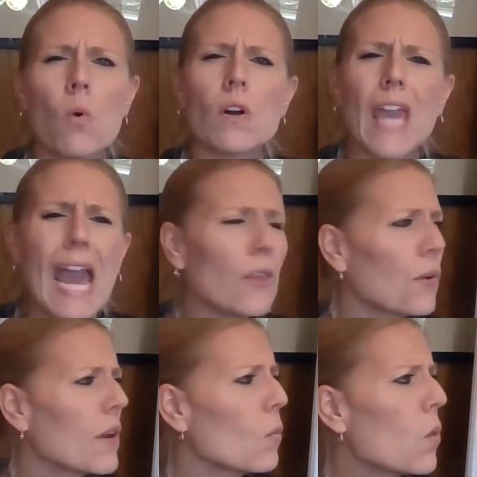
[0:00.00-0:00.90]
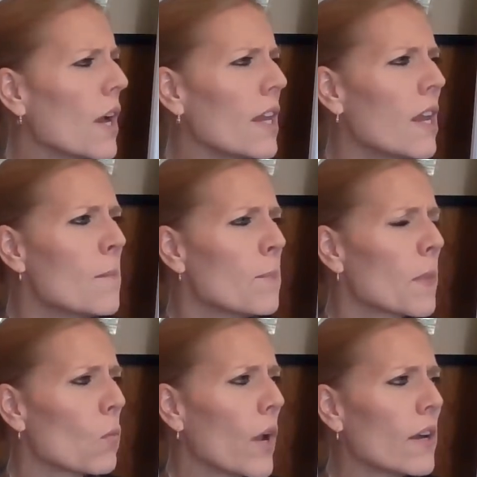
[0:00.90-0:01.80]
well, Katherine,
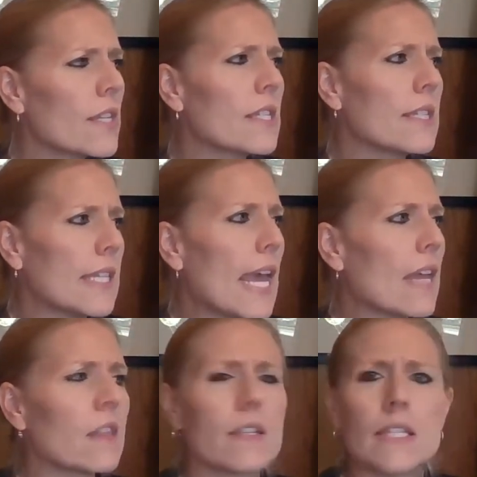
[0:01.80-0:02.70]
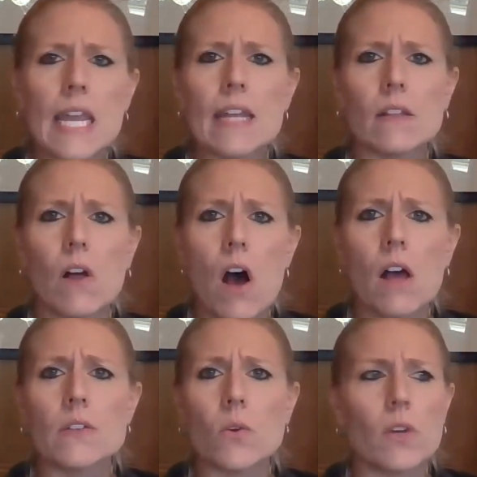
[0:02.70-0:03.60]
where does it say in the state
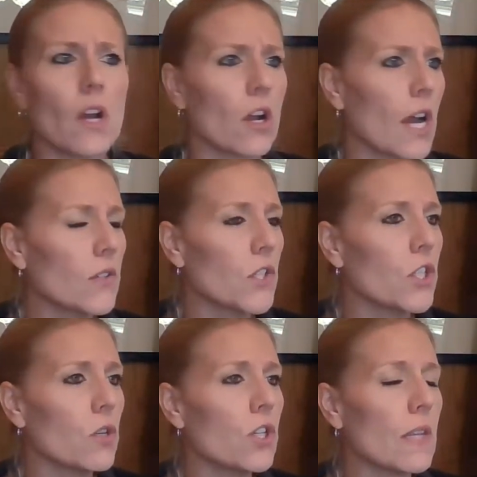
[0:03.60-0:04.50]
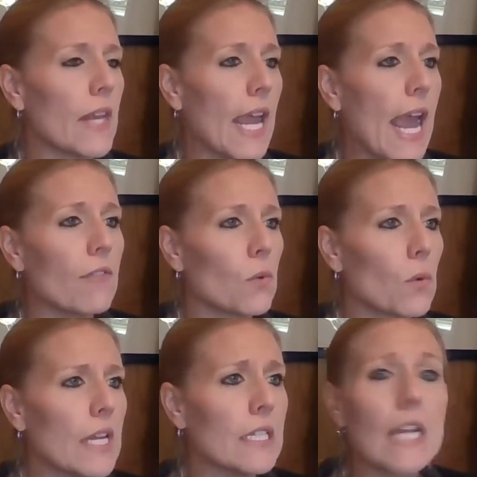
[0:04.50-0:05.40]
laws or in our Constitution that I have the
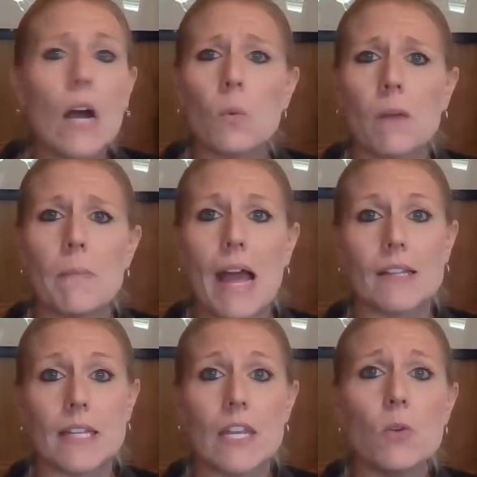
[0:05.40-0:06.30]
right to not wear a mask?